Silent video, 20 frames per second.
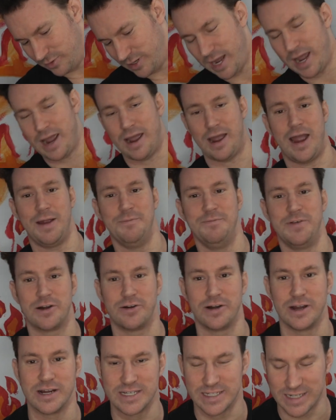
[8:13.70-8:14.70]
yeah, I'm
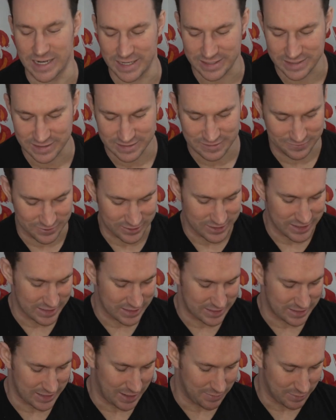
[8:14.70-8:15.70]
very excited for
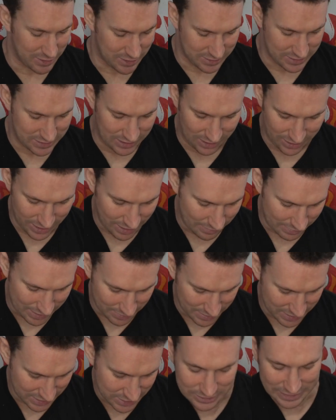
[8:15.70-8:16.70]
this. I'm sorry I'm
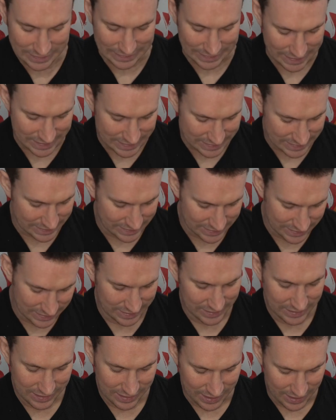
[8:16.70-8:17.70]
coming to it late.
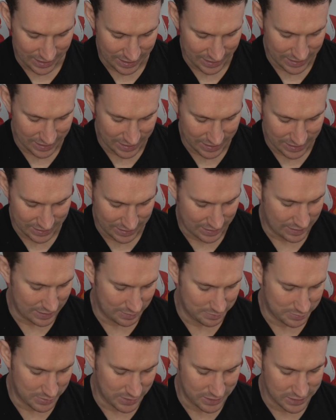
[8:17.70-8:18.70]

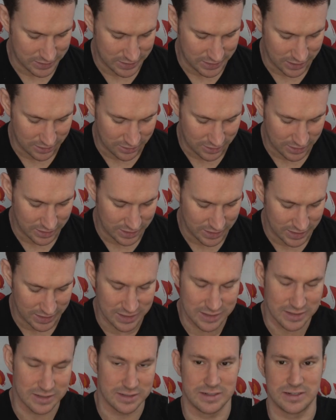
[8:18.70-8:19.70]
But here it
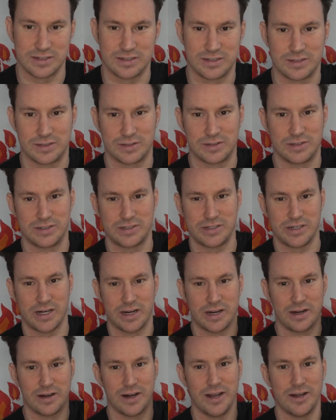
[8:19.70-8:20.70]
is.
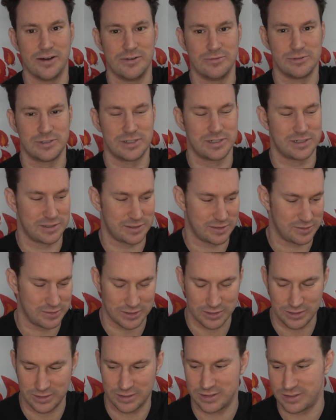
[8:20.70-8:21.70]
Check it out.
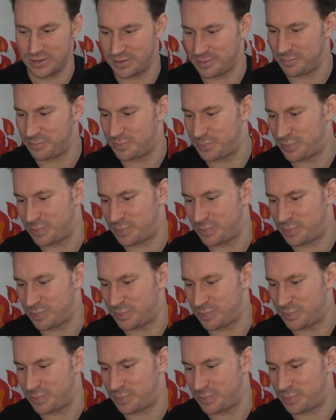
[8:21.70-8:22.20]
Look up.